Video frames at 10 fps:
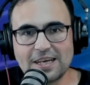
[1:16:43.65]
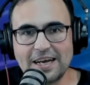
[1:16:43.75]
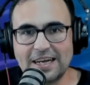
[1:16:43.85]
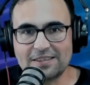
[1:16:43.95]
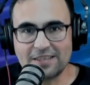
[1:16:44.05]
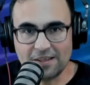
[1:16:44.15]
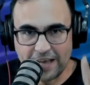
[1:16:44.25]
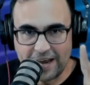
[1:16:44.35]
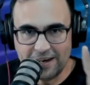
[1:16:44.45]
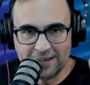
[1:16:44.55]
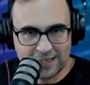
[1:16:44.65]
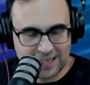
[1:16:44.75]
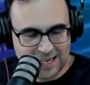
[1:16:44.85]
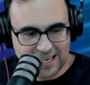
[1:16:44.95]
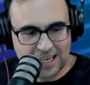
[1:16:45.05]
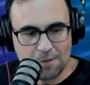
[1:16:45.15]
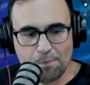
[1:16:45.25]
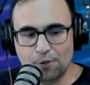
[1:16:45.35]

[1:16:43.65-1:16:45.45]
And until then, keep